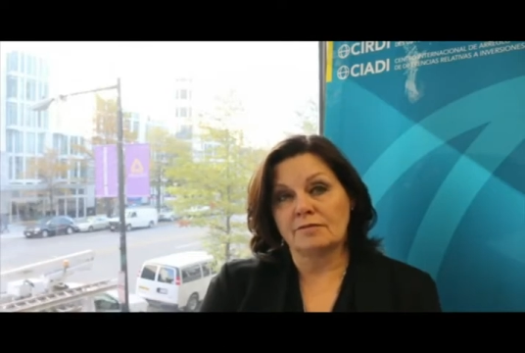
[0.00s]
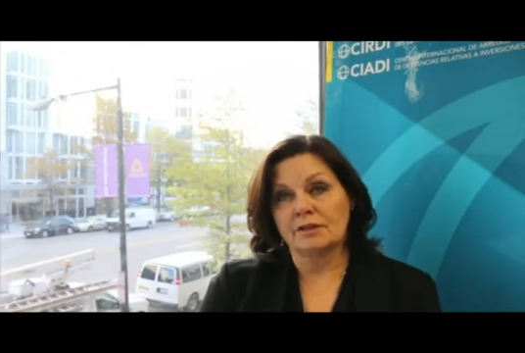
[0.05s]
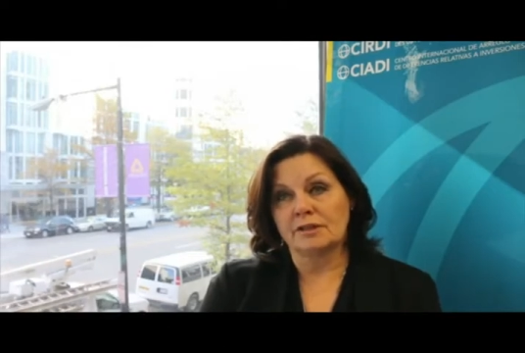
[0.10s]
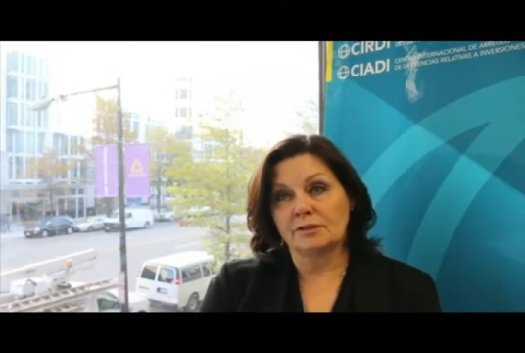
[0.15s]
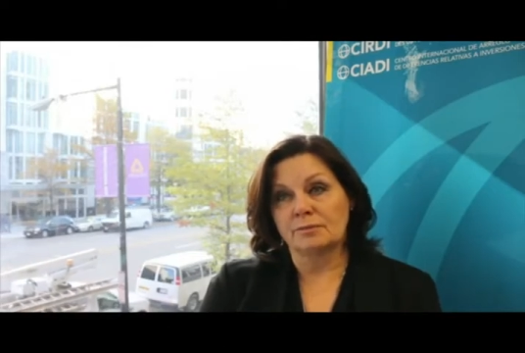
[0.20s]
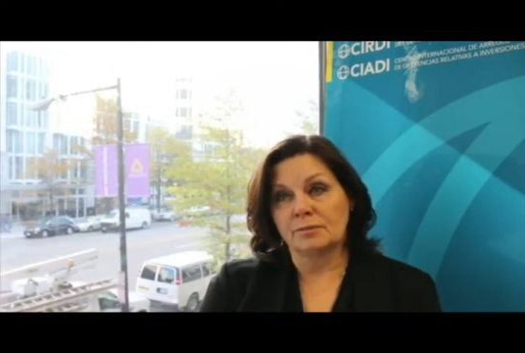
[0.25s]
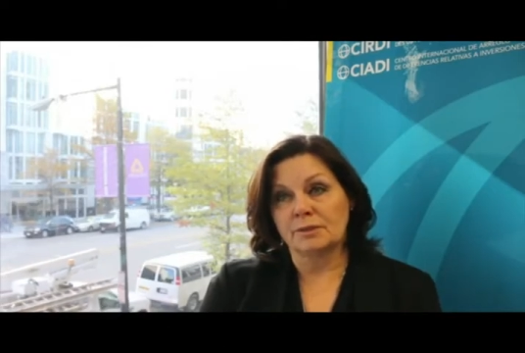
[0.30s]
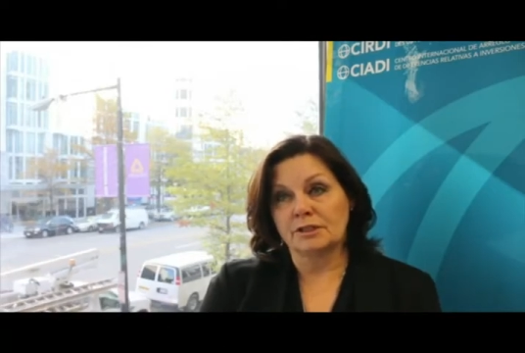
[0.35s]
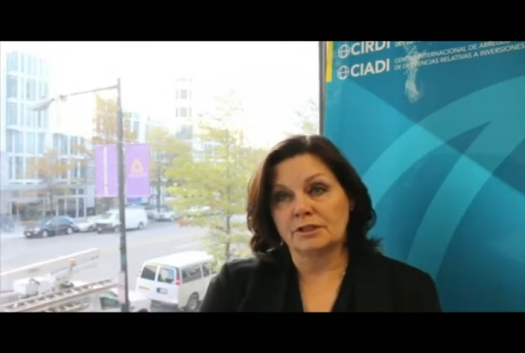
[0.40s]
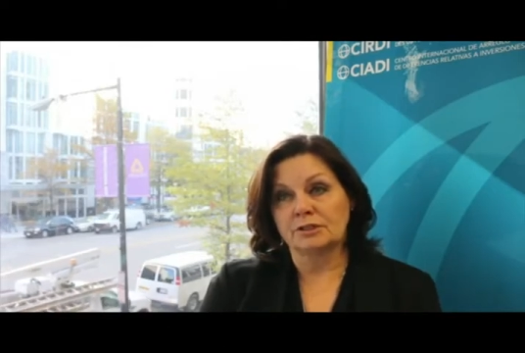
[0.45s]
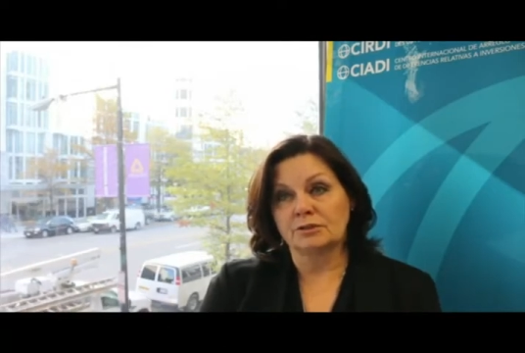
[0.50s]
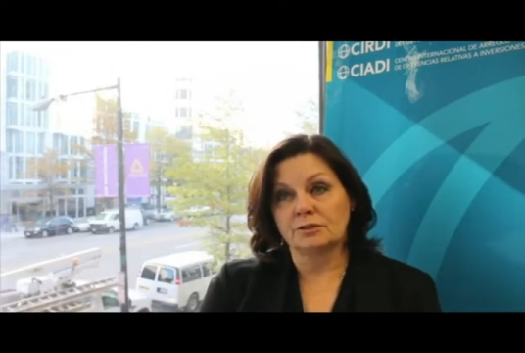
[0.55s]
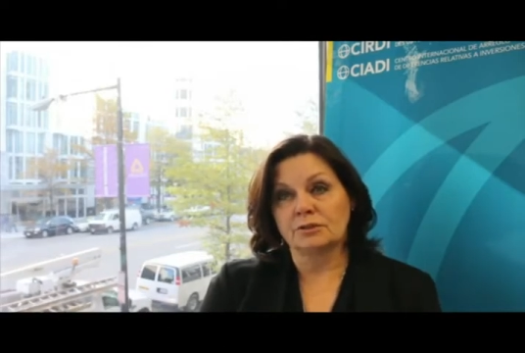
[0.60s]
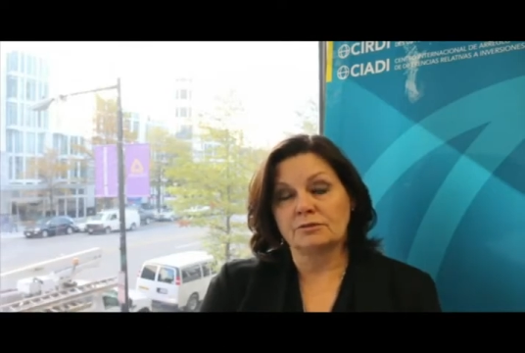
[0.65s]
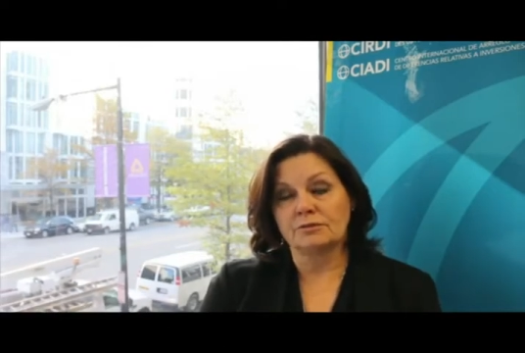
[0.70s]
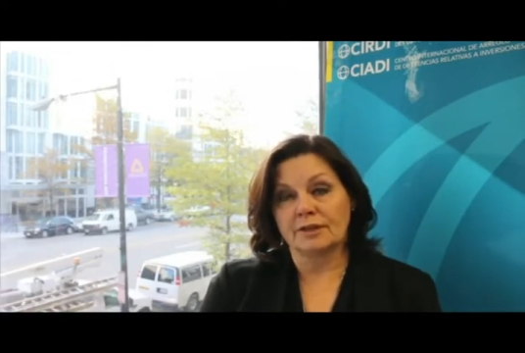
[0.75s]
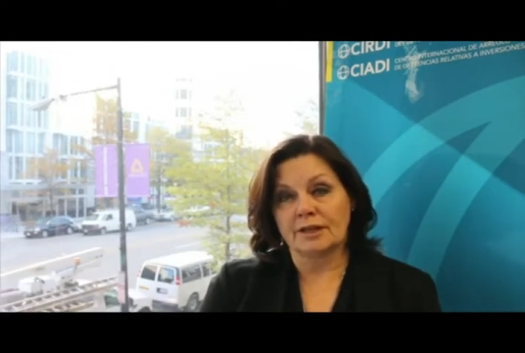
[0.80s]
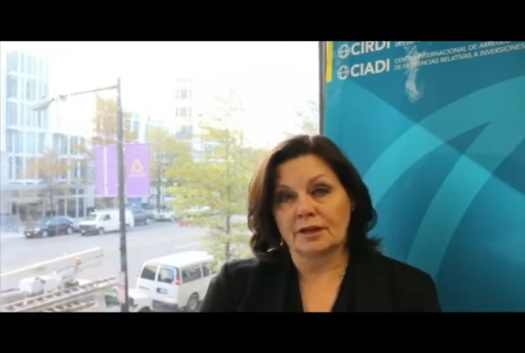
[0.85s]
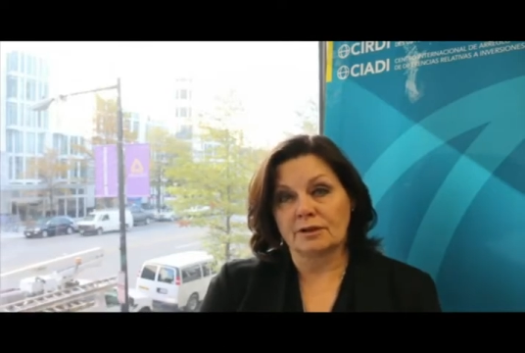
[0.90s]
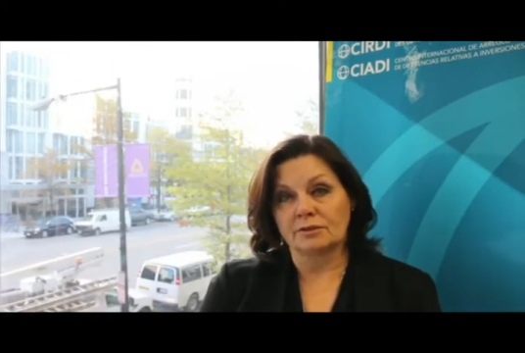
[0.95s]
the
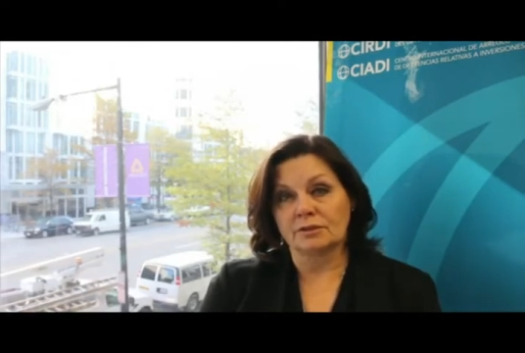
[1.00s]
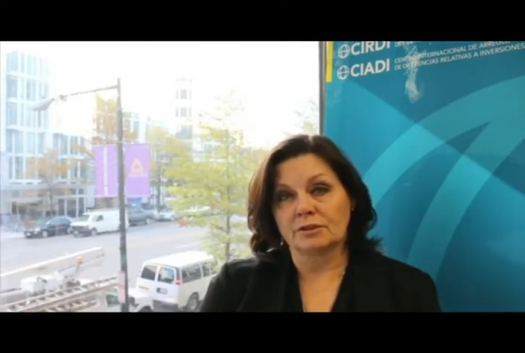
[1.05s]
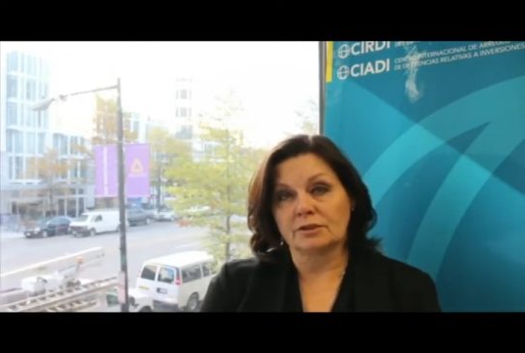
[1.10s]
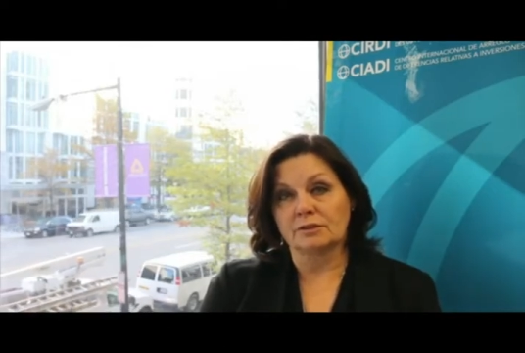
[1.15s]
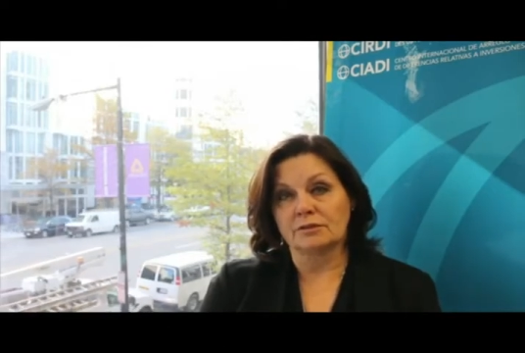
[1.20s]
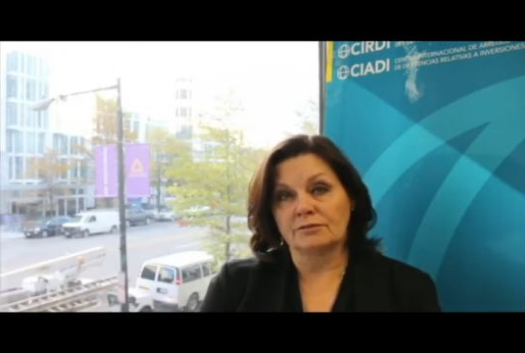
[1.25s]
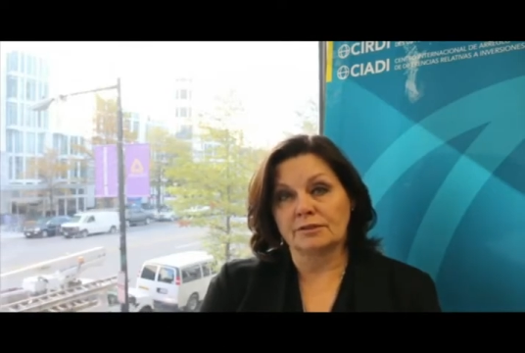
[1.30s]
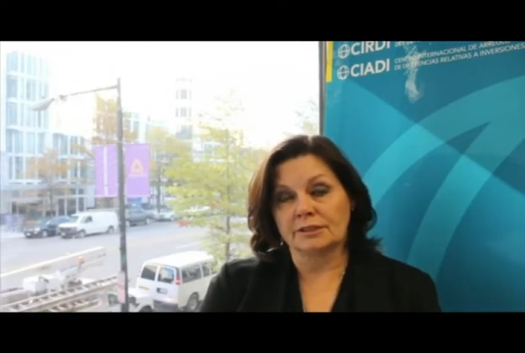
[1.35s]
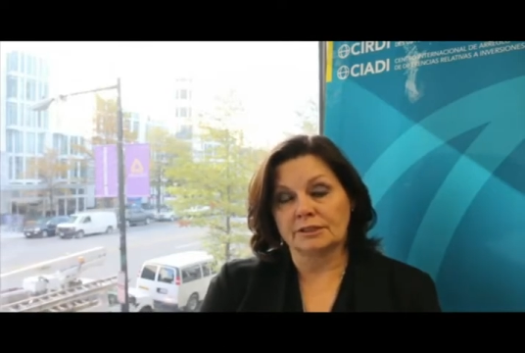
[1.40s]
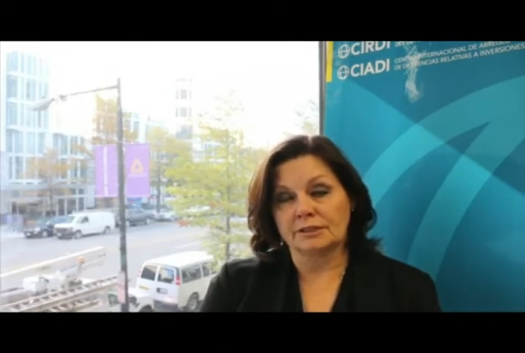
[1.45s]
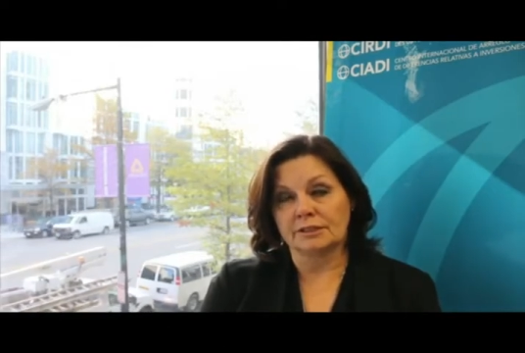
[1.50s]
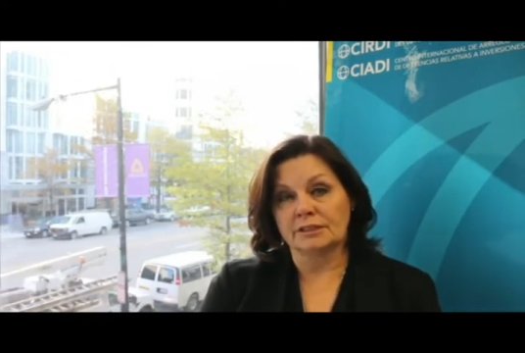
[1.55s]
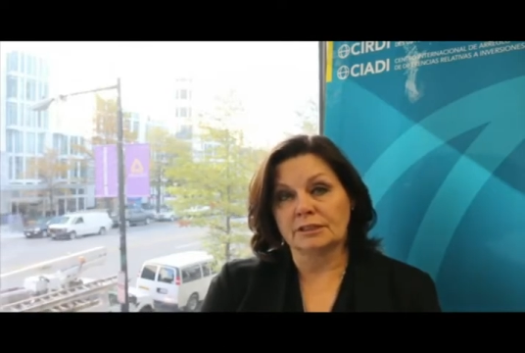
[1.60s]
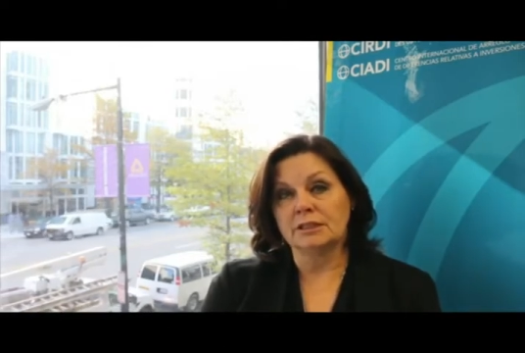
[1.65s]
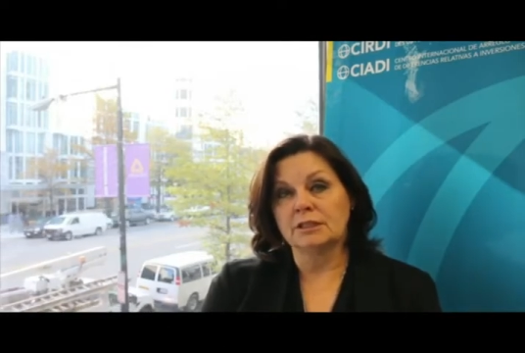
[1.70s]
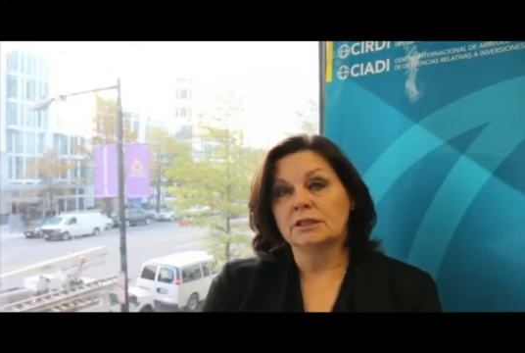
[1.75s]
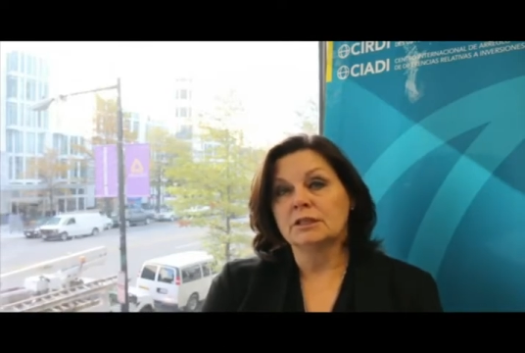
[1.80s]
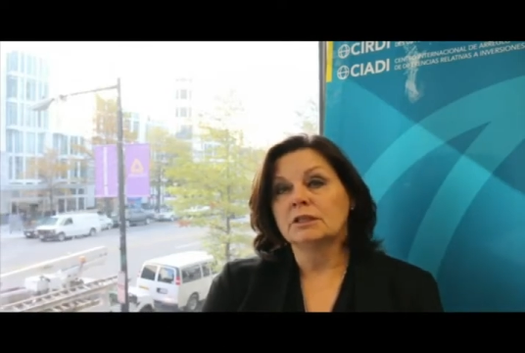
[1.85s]
Administrative Council of ICSID